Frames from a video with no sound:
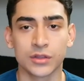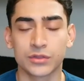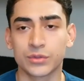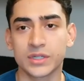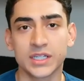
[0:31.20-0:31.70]

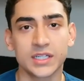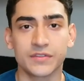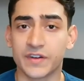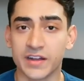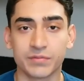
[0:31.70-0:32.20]
three to
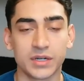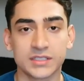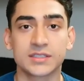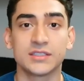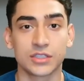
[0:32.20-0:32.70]
five
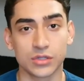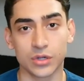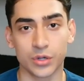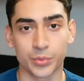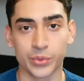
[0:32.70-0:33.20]
months until you
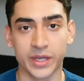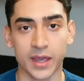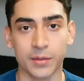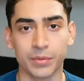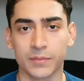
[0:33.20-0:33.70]
go to boot
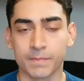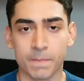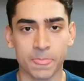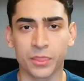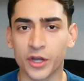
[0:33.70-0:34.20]
camp,
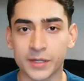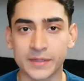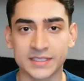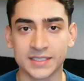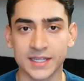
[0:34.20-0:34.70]
30
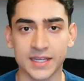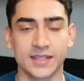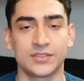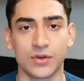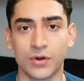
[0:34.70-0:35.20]
minutes a day,
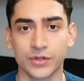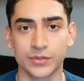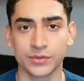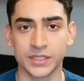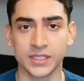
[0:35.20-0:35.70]
that's all
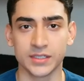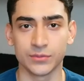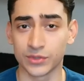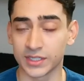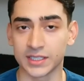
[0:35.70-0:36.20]
you need,
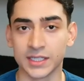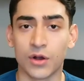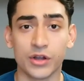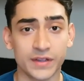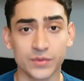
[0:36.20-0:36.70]
really.
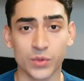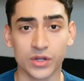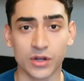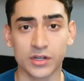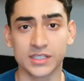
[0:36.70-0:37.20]
All you have to
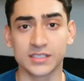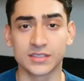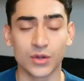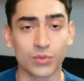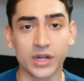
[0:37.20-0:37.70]
work on is
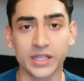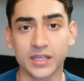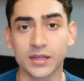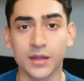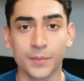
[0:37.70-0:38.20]

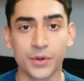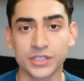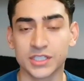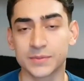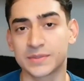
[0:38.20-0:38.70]
running,
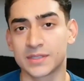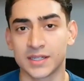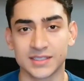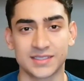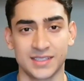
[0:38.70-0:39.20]
push-ups,
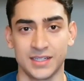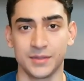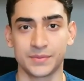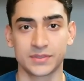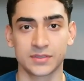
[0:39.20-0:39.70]
and
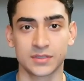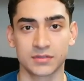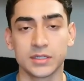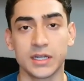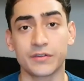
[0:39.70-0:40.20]
sit-ups.
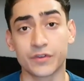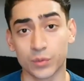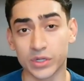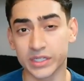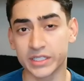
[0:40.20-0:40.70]
Now for
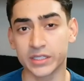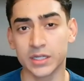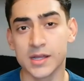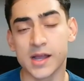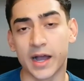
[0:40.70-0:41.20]
running,
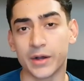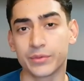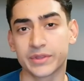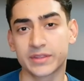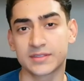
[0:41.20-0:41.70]
I
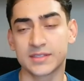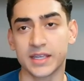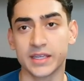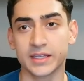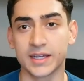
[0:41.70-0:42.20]
would
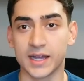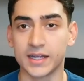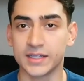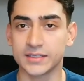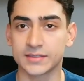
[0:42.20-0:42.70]
say
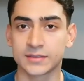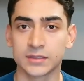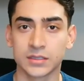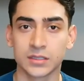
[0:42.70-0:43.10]
guys,